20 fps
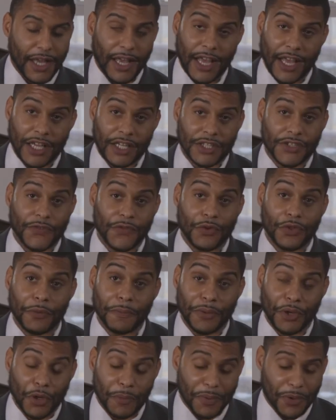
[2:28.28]
As for the
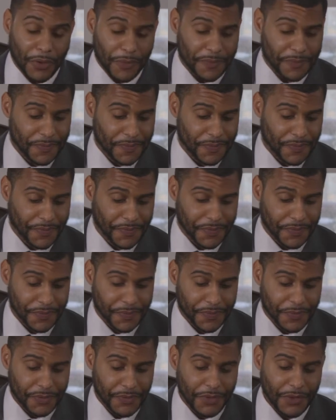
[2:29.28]
pupil,
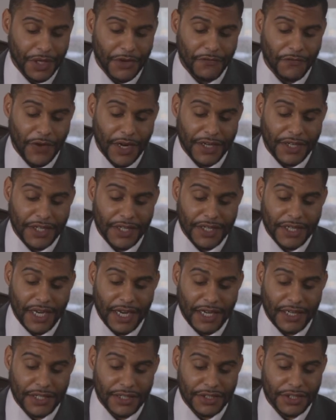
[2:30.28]
finding
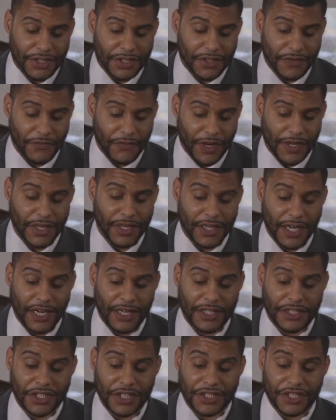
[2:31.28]
college
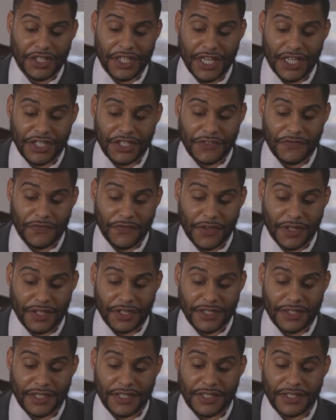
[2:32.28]
education
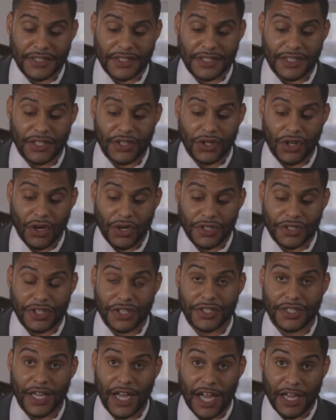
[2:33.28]
funds is the
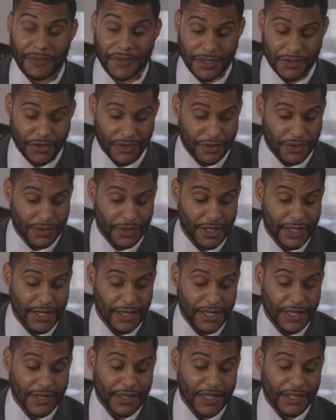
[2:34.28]
largest obstacle
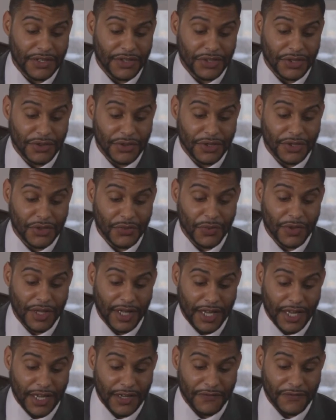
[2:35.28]
that students will
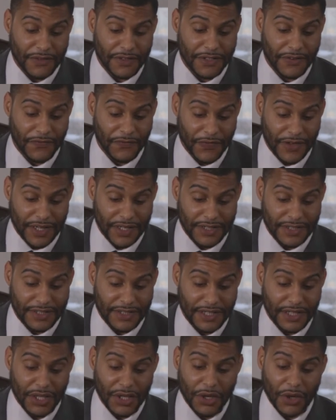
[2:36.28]
have to
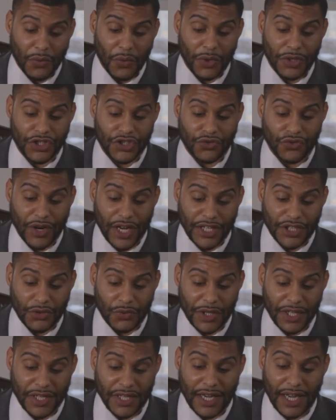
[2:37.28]
face once
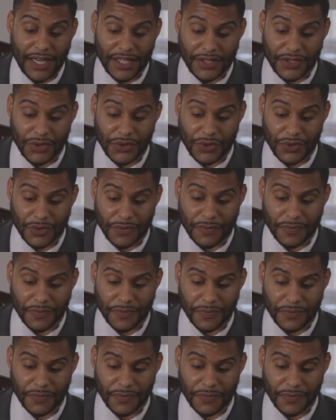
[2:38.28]
graduating high school.